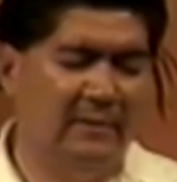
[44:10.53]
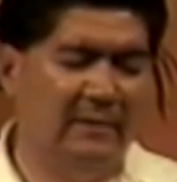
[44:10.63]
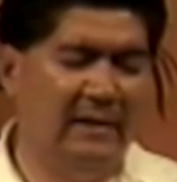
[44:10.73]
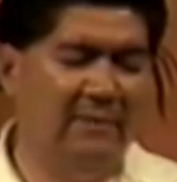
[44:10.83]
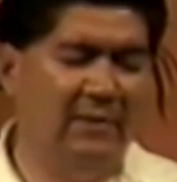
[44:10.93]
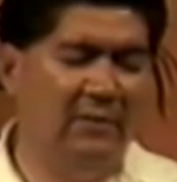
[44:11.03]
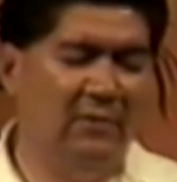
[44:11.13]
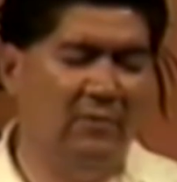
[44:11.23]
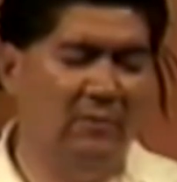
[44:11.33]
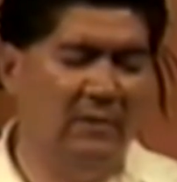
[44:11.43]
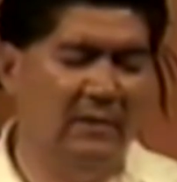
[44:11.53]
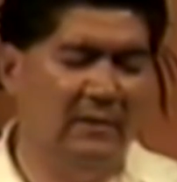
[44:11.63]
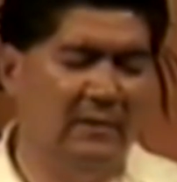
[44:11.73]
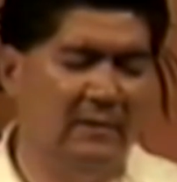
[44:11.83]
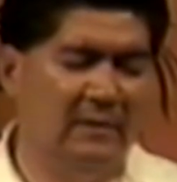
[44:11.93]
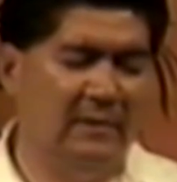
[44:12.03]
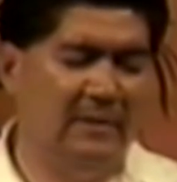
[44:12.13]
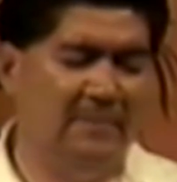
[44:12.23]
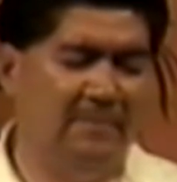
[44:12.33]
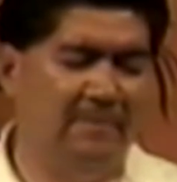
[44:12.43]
that even though um,